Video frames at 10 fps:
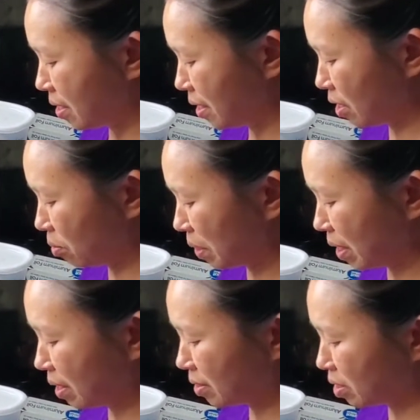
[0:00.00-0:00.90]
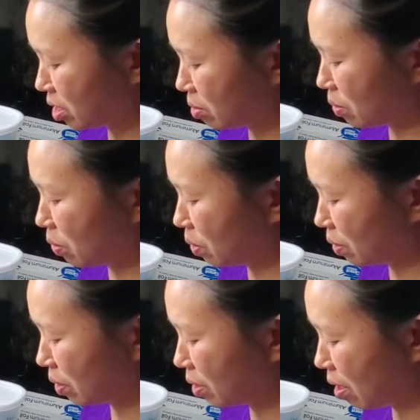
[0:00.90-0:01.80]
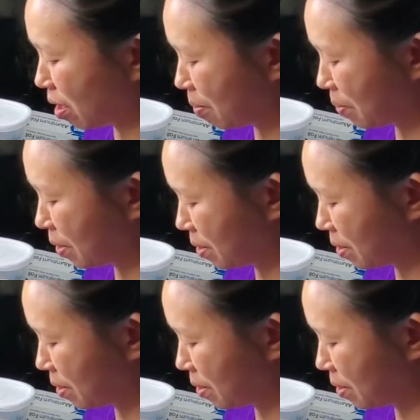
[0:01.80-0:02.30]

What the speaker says: It'll be nice and smooth on the top.